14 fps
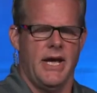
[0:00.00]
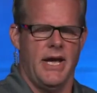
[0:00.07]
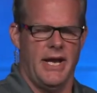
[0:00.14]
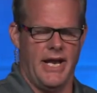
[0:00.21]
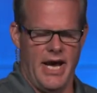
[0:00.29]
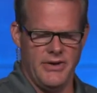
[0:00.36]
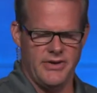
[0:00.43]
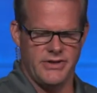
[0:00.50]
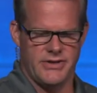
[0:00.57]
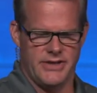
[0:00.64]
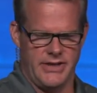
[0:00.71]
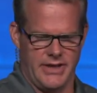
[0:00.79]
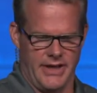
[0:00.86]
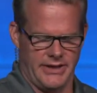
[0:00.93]
And now you
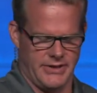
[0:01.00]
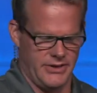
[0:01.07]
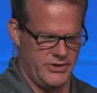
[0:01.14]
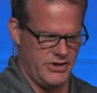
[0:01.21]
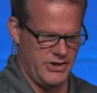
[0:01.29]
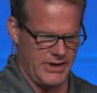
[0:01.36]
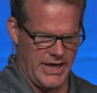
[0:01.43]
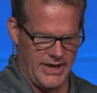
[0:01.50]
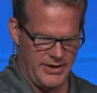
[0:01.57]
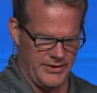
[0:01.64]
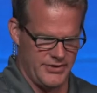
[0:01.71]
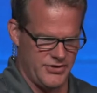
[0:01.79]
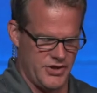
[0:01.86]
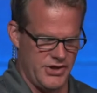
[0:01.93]
see, like, the G out
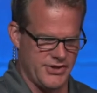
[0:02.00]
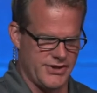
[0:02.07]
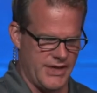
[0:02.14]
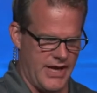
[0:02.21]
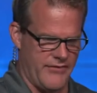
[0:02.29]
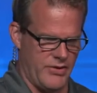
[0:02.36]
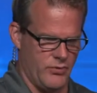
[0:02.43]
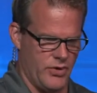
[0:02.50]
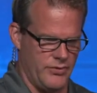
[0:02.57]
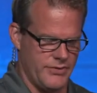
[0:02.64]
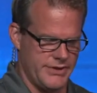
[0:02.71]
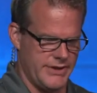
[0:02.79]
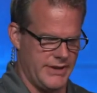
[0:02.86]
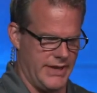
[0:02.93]
of the G seven, what
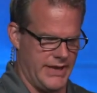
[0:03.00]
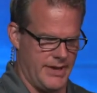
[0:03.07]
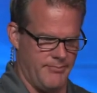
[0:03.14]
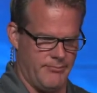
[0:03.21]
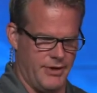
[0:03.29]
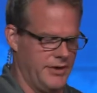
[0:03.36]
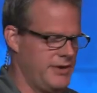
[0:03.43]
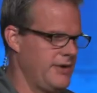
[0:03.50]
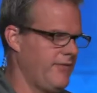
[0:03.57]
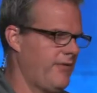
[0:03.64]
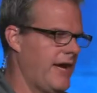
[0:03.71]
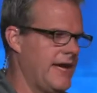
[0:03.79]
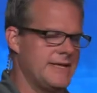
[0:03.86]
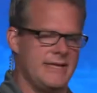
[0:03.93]
was it, like a
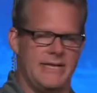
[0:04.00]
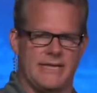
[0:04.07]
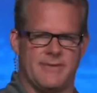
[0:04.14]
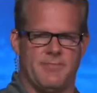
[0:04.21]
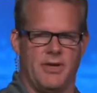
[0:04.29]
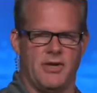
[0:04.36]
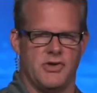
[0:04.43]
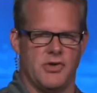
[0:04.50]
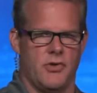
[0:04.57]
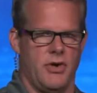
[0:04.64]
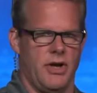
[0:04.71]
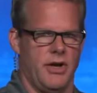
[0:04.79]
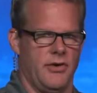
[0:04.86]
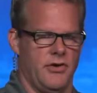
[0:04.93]
billion vaccines being
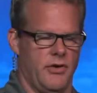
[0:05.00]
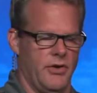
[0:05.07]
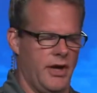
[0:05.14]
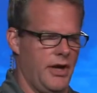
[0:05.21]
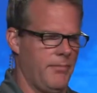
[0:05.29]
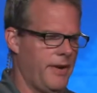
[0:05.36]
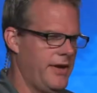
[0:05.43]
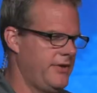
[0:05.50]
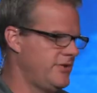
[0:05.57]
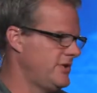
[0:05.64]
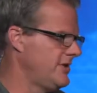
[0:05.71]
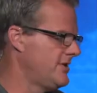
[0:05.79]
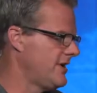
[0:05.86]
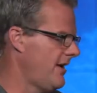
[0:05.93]
donate, donated by the
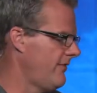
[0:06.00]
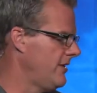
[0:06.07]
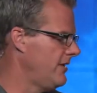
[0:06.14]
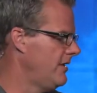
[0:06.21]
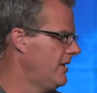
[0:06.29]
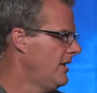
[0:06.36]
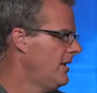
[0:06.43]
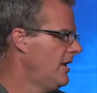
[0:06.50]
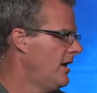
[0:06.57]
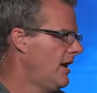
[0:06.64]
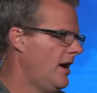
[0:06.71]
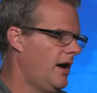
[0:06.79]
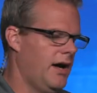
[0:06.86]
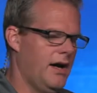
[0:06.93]
G seven,
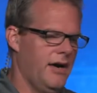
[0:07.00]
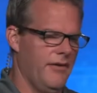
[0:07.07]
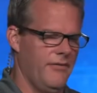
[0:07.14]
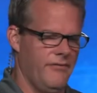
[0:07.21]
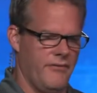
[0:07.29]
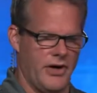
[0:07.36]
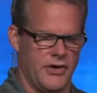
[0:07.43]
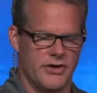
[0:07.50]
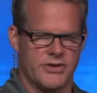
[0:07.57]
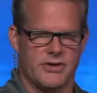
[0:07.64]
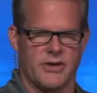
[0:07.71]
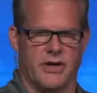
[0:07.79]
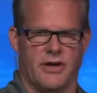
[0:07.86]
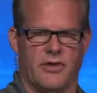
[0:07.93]
uh,
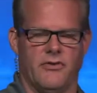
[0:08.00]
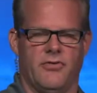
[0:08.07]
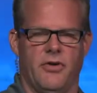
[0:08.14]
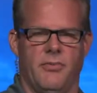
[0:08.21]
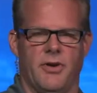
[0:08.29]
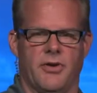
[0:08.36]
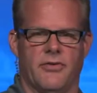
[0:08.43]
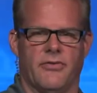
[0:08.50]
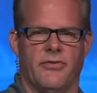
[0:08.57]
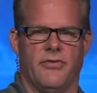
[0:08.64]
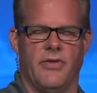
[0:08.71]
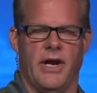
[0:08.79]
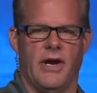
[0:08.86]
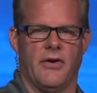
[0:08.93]
various uh, contributors
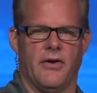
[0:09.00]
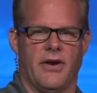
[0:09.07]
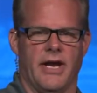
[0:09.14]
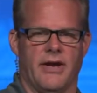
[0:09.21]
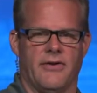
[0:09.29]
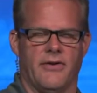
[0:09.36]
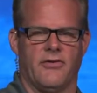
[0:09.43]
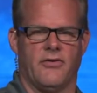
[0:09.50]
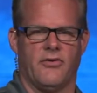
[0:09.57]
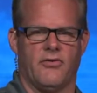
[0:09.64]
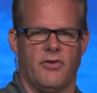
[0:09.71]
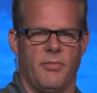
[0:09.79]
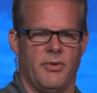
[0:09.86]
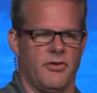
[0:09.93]
there to get this
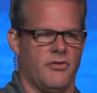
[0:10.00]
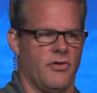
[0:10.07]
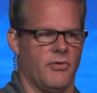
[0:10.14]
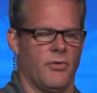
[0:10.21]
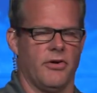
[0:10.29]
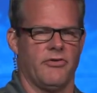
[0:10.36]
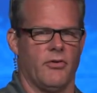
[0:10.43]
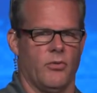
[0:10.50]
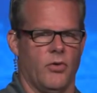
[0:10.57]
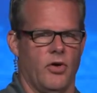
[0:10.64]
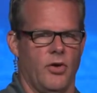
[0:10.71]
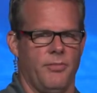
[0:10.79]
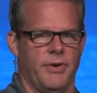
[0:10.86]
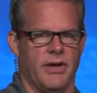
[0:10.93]
distributed to the rest of the
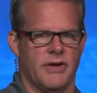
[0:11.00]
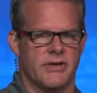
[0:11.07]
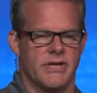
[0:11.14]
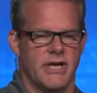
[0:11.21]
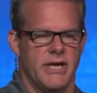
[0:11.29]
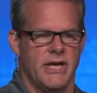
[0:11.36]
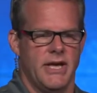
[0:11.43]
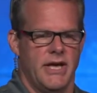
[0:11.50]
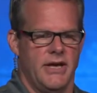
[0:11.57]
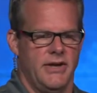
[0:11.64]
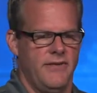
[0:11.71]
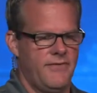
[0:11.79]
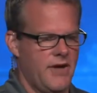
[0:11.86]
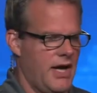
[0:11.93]
world, because
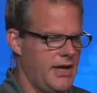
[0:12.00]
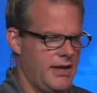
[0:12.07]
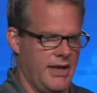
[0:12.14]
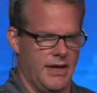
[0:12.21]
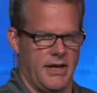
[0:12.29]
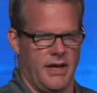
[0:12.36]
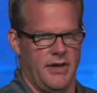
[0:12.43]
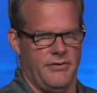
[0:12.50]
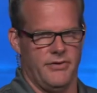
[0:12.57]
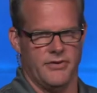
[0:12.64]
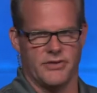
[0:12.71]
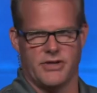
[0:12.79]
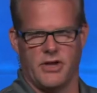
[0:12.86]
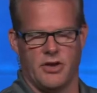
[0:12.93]
you've got, like, uh,
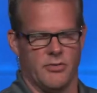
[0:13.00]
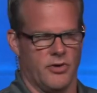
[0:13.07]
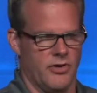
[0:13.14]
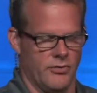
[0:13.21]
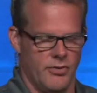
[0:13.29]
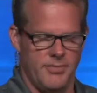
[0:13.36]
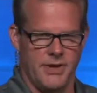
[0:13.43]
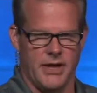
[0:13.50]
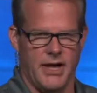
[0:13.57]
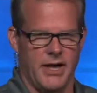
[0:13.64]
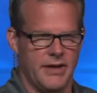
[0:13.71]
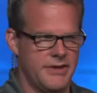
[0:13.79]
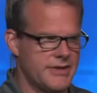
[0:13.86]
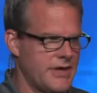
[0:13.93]
there's Car- Caribbean
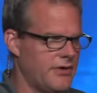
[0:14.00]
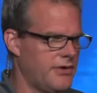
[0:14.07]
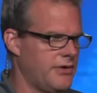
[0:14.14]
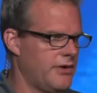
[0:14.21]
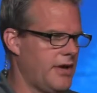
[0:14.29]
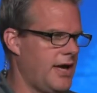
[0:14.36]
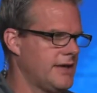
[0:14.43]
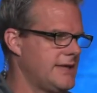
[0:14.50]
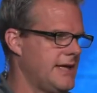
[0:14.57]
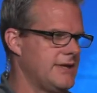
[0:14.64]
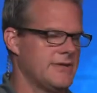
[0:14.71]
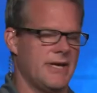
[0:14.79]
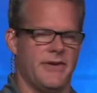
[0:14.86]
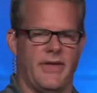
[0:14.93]
islands that are under
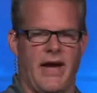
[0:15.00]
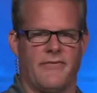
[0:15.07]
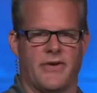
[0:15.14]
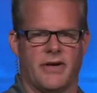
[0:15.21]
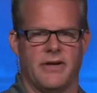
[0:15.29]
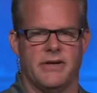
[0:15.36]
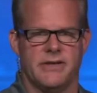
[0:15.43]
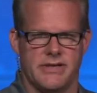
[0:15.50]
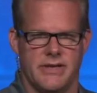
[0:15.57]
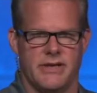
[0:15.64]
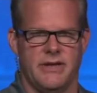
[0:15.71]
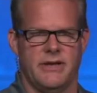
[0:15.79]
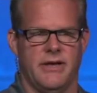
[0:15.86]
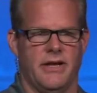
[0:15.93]
lockdown. South Africa is
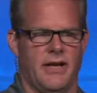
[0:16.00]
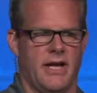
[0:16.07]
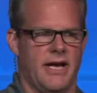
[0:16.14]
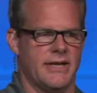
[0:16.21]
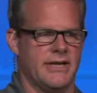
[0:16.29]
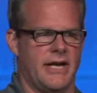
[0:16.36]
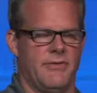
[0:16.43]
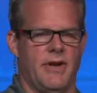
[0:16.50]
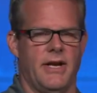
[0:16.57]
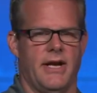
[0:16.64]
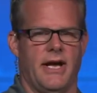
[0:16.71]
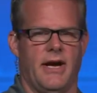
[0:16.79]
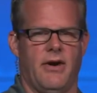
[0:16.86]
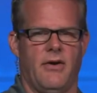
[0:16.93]
in a, in a lockdown
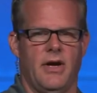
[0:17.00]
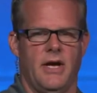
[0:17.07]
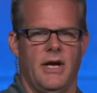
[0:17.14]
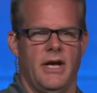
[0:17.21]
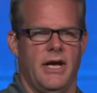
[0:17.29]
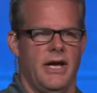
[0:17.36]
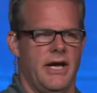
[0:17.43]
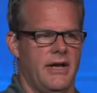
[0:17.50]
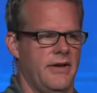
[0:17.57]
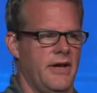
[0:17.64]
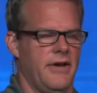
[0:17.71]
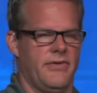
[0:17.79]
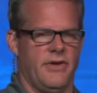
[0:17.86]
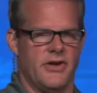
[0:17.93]
right now,
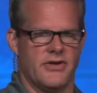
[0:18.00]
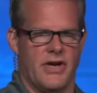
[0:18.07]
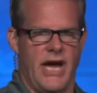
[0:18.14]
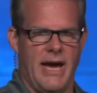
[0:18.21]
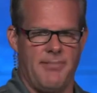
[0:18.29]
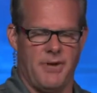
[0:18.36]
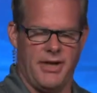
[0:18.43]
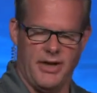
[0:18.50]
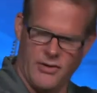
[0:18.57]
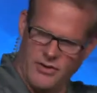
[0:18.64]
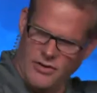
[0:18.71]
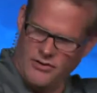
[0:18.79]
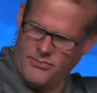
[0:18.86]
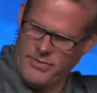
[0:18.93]
and, mm-hmm. and things are happening
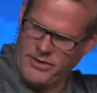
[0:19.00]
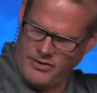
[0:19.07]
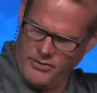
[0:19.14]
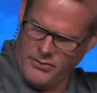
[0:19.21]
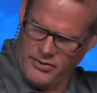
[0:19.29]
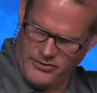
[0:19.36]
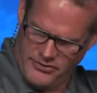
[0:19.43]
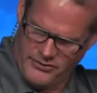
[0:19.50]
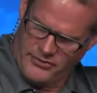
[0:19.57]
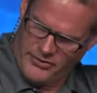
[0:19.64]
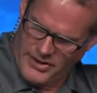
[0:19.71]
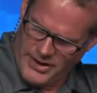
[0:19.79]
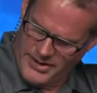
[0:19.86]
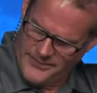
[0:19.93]
there, especially with
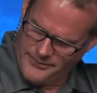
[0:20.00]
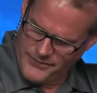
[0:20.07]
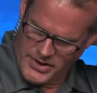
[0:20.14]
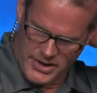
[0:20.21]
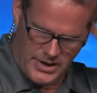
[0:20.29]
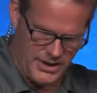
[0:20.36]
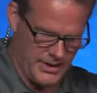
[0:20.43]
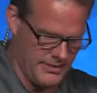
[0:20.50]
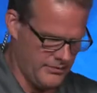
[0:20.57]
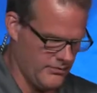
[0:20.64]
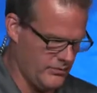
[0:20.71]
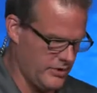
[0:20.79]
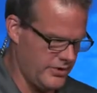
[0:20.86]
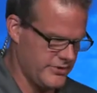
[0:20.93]
this, uh, uh,
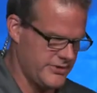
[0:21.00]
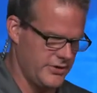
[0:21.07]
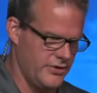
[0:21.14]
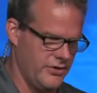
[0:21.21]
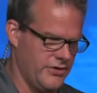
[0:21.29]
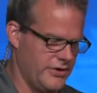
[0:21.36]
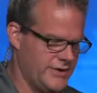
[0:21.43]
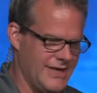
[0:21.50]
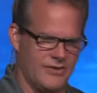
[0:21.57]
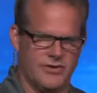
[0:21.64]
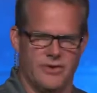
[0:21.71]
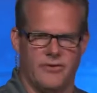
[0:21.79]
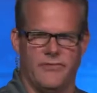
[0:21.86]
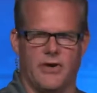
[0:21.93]
what is the new, the
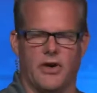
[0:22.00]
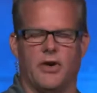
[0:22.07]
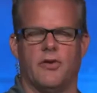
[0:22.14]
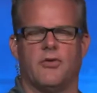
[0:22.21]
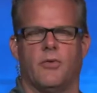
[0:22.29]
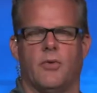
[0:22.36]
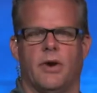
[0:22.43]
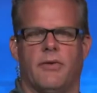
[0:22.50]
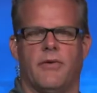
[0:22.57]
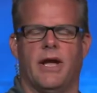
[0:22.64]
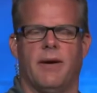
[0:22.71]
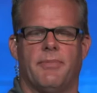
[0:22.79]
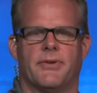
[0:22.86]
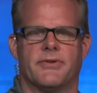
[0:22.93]
Delta variant or whatever
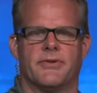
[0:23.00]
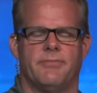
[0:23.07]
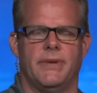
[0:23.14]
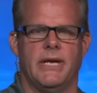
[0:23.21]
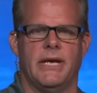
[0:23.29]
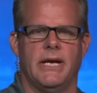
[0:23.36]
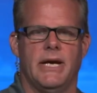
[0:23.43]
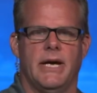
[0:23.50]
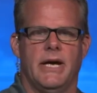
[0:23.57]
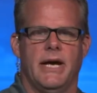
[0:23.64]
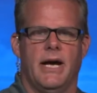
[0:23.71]
it happens to be.